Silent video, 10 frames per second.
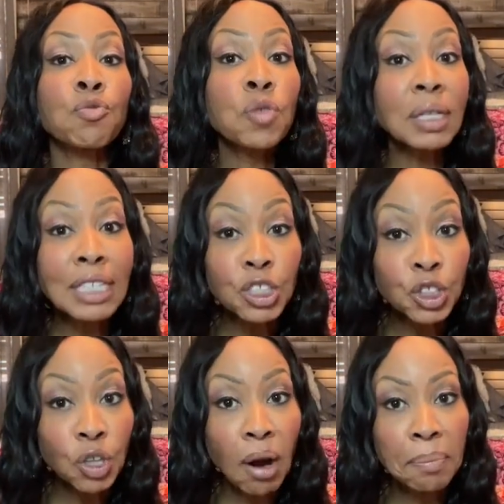really
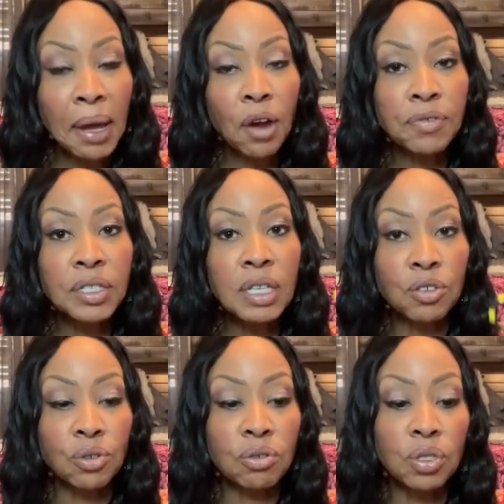sharp pair of
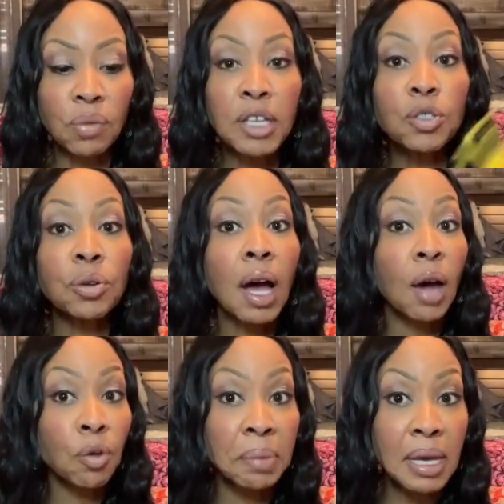scissors. So these are
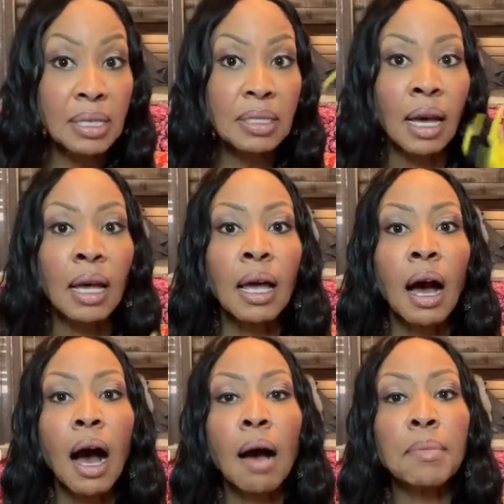cutter bees.
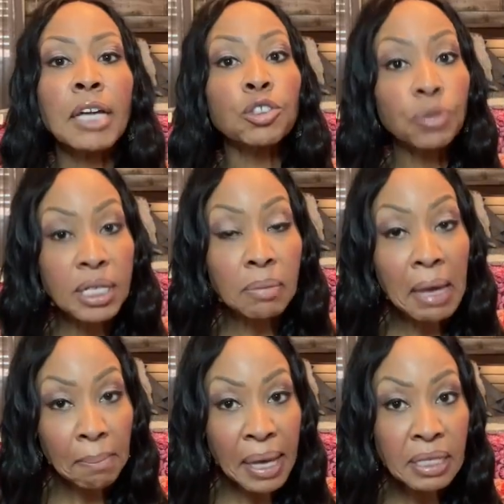And trust me,
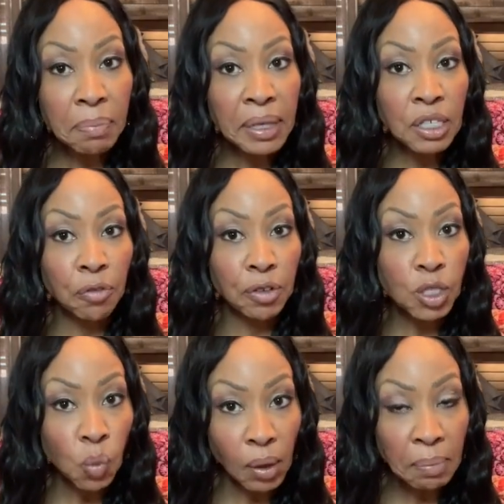it makes a big difference.
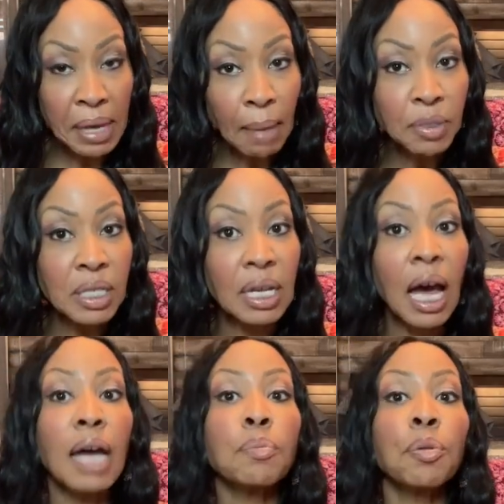You want to be able to
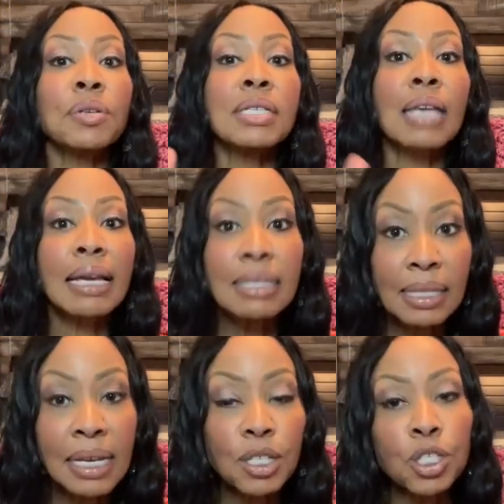cut
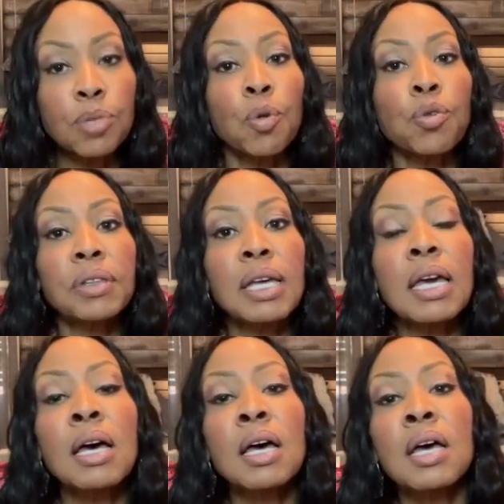precisely and
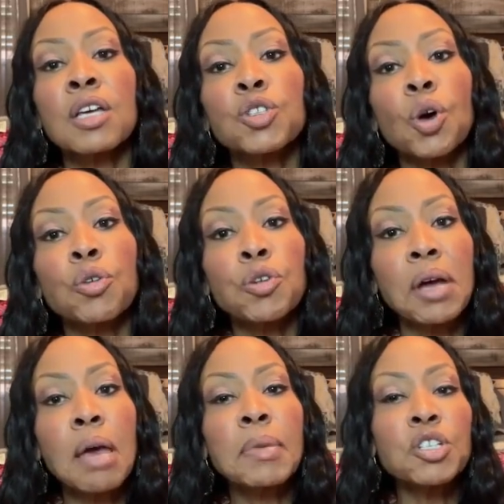smoothly so your
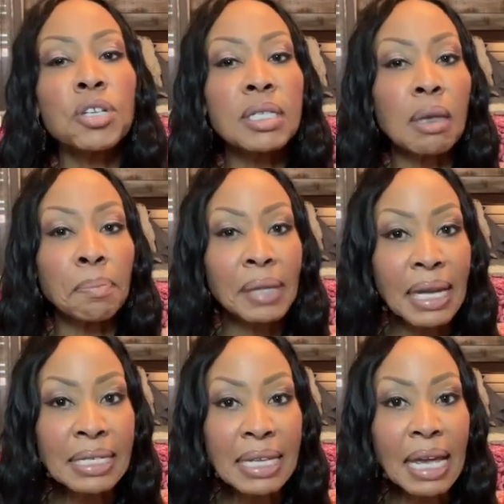images
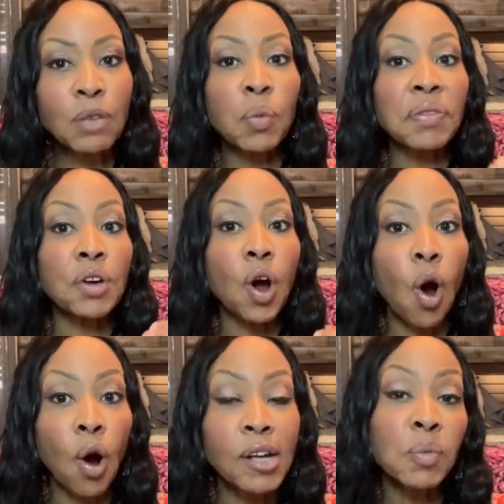blend in with the
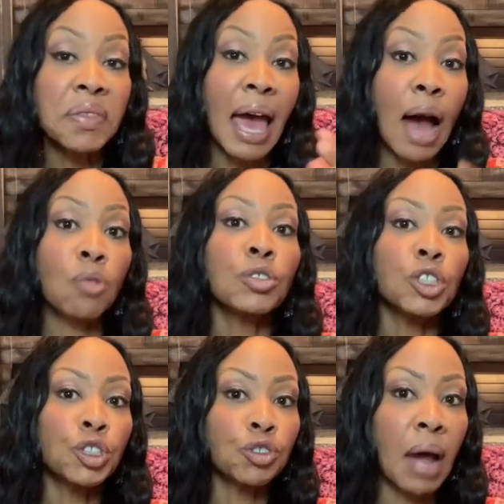card without
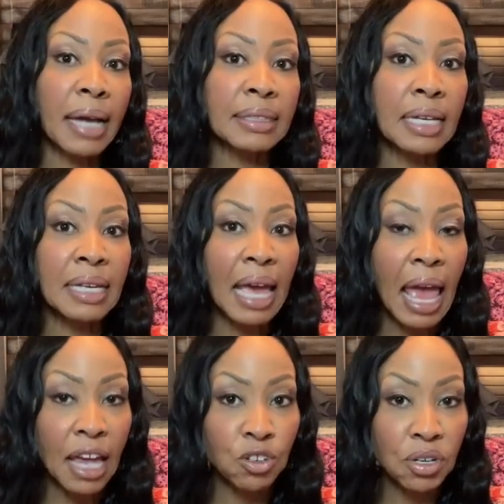distracting
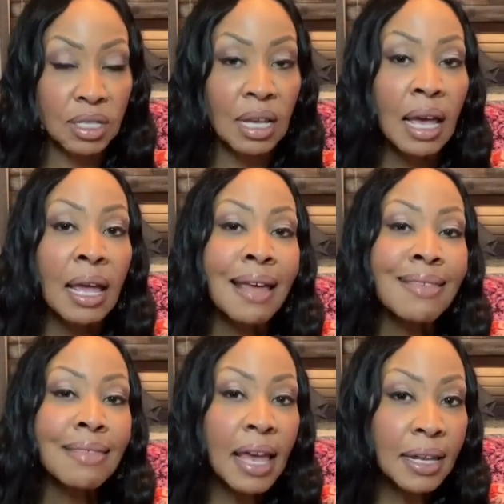edges.
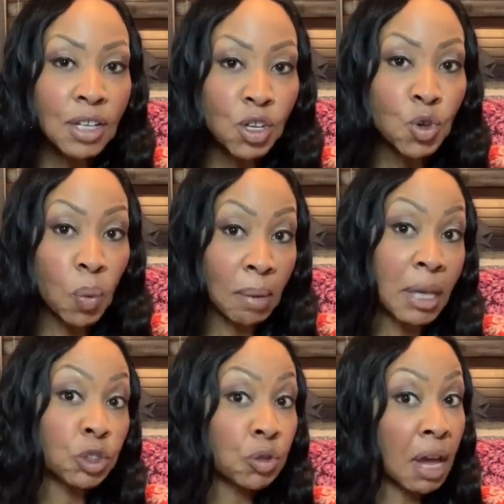Then you want to make
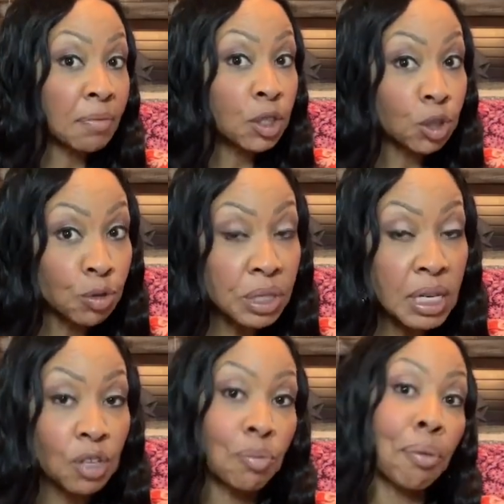sure you have a glue stick.
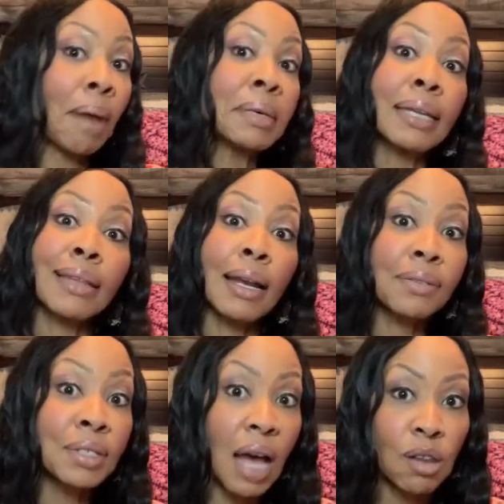You can probably get that at the
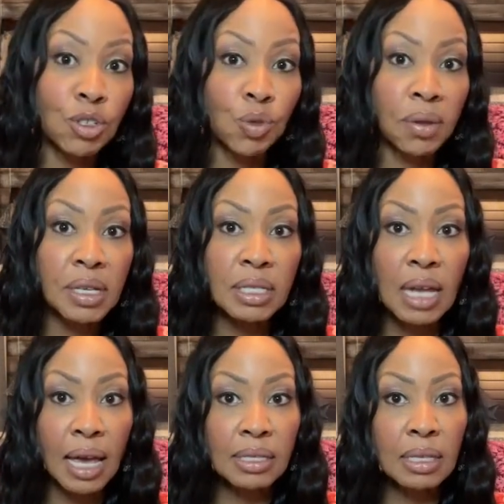dollar store these
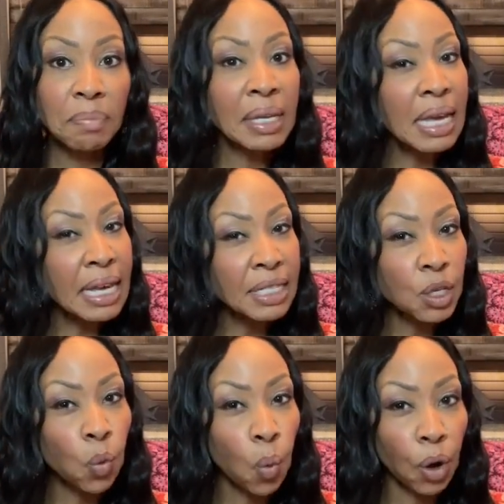days. Something easy
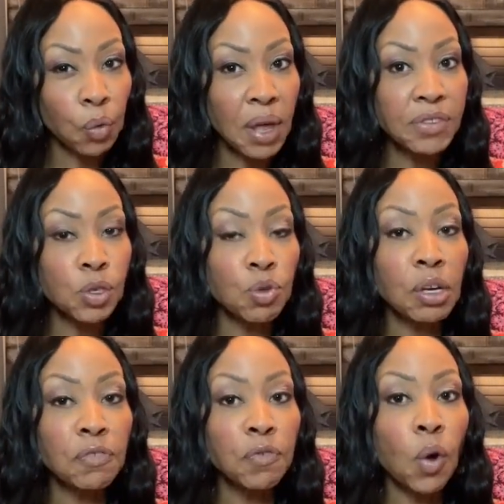to work with so you
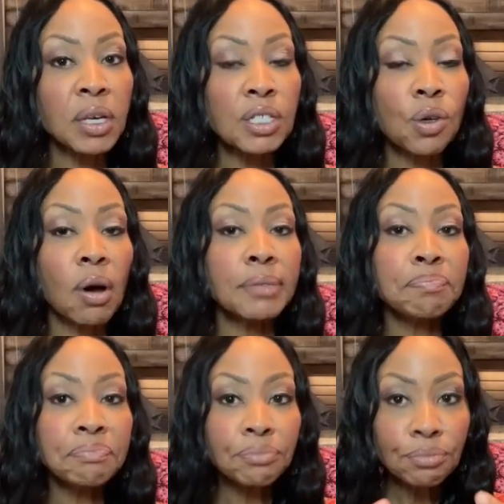can focus on
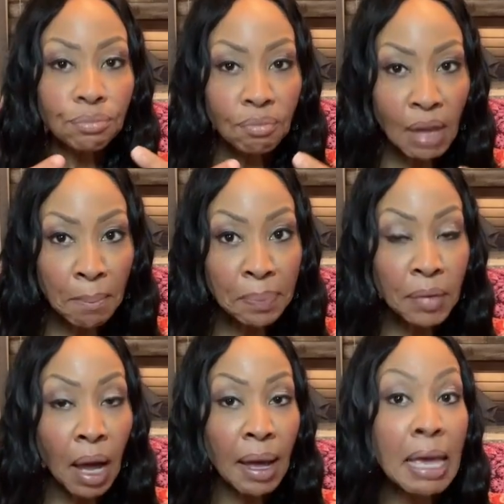
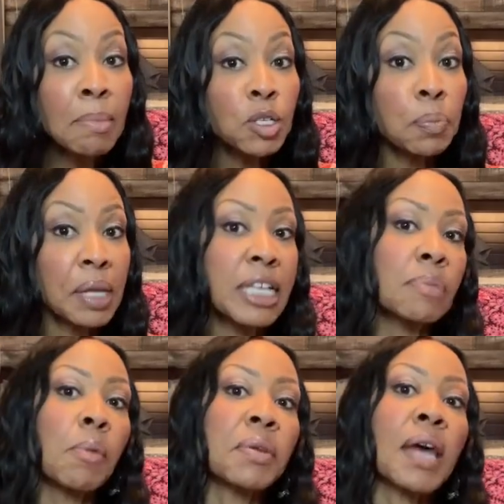image
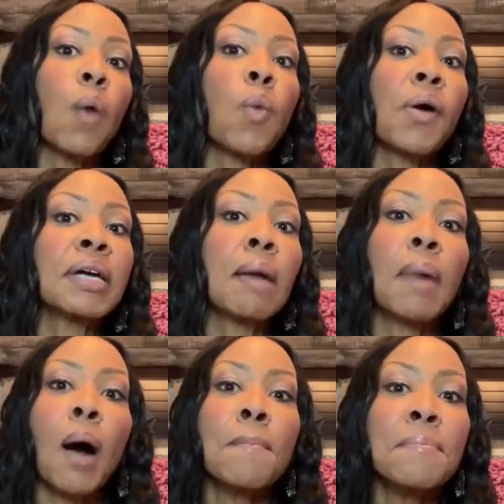placement without worrying
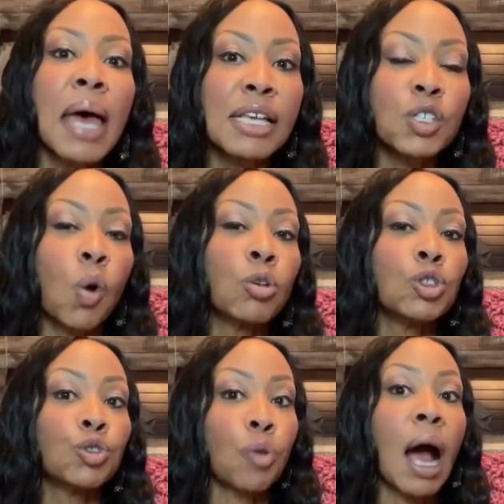about mess or
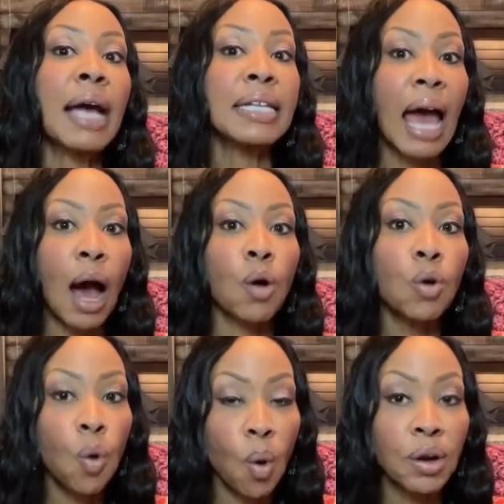dried out
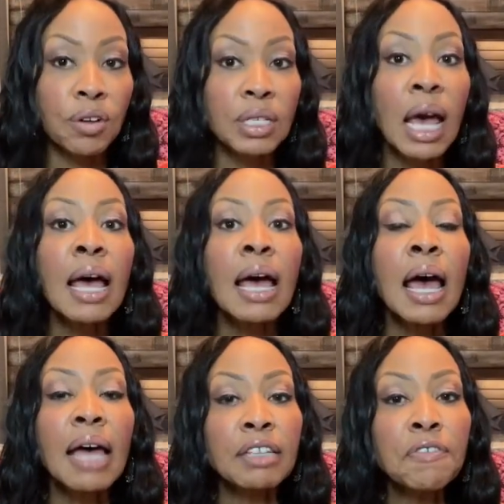corners.
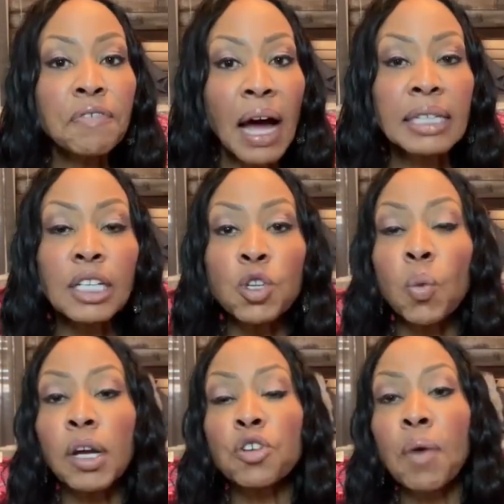And then finally, you
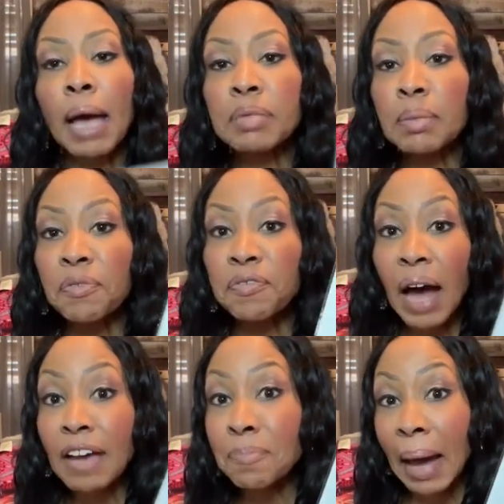want to grab some
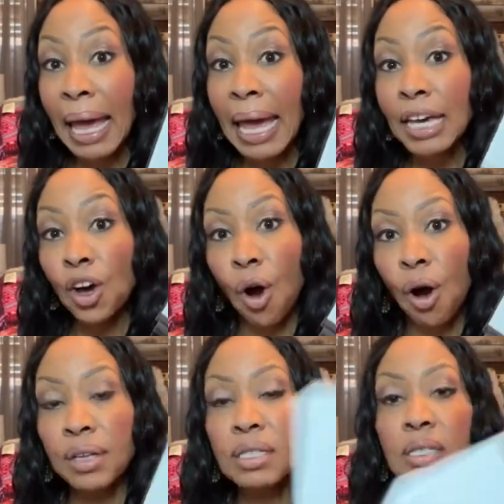5x8
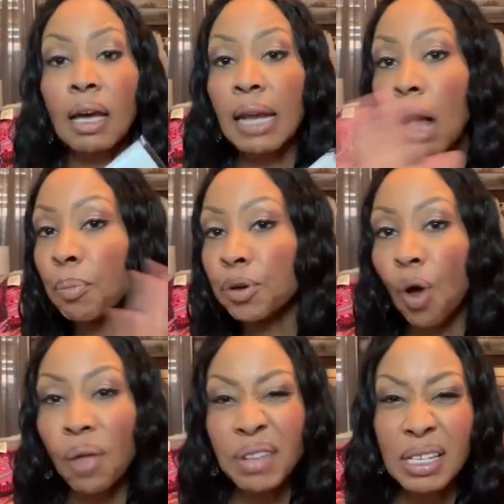cards, and I'll put
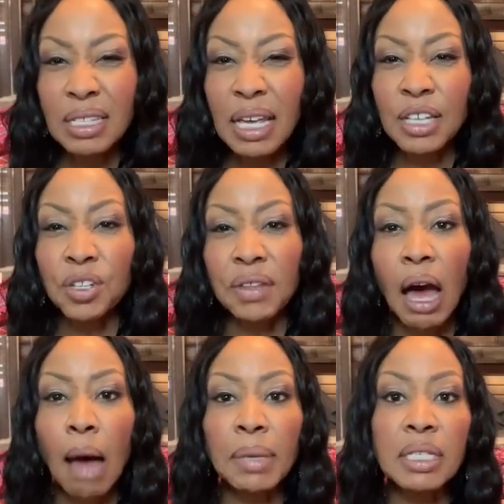all this into the
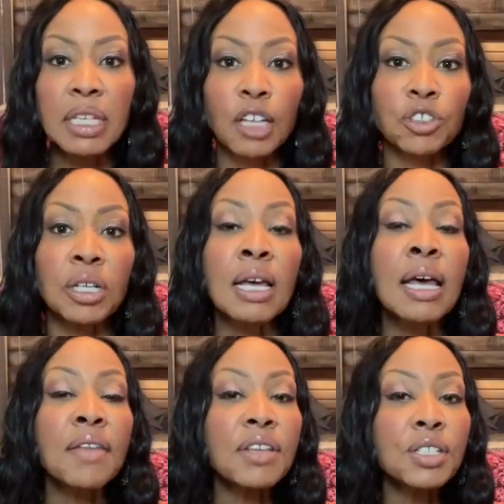comment section.
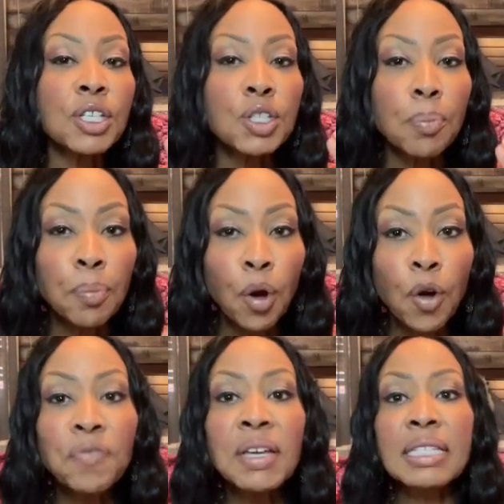This is the
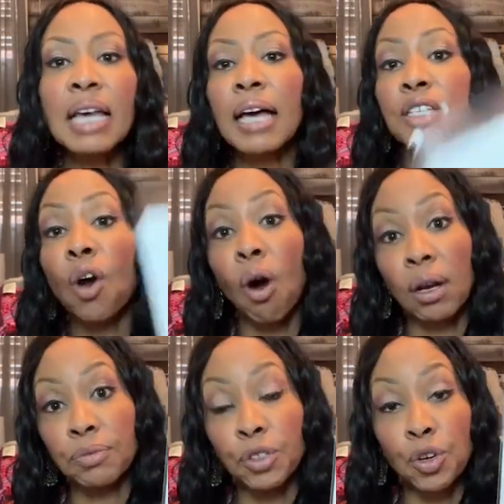perfect size
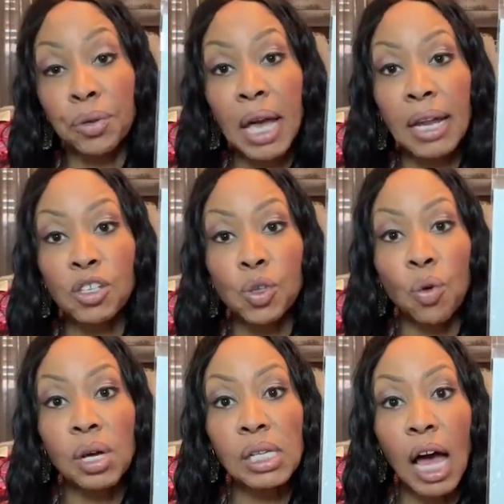card for creating soul
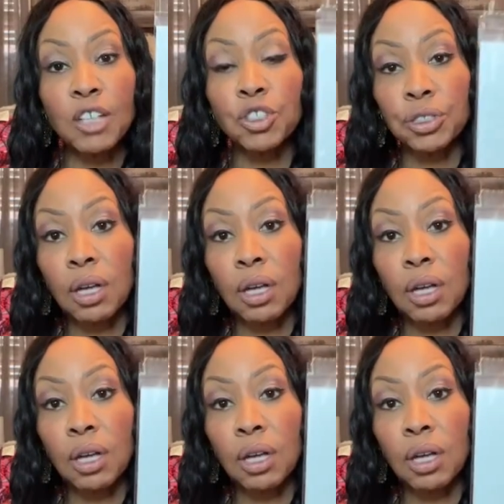collage